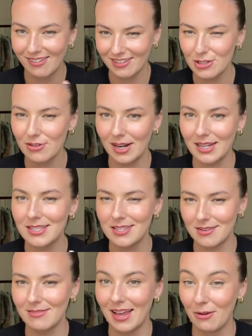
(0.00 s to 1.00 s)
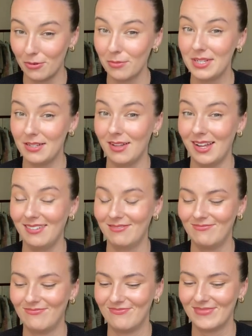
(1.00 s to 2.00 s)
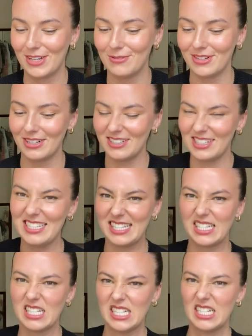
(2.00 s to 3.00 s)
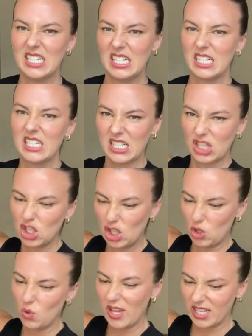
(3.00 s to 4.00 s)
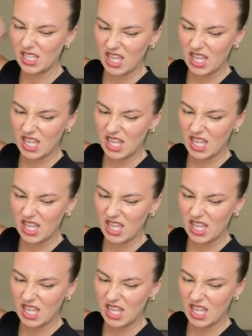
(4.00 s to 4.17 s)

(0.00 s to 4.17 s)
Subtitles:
So let's do that. Will we do that? Come on guys, let's do this